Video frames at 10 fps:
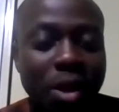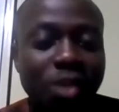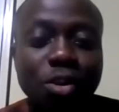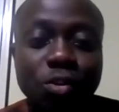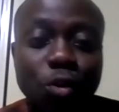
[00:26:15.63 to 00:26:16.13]

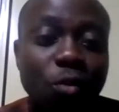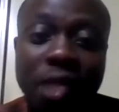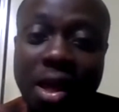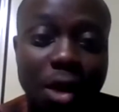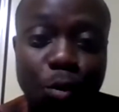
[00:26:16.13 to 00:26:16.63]
were not
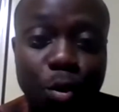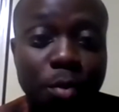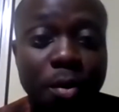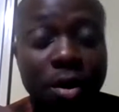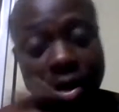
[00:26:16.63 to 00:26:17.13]
Orville
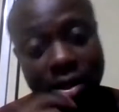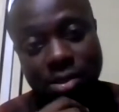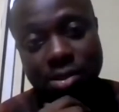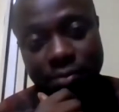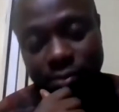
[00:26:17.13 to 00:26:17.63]
and Wilbur
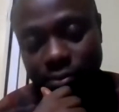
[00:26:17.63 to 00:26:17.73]
Wright.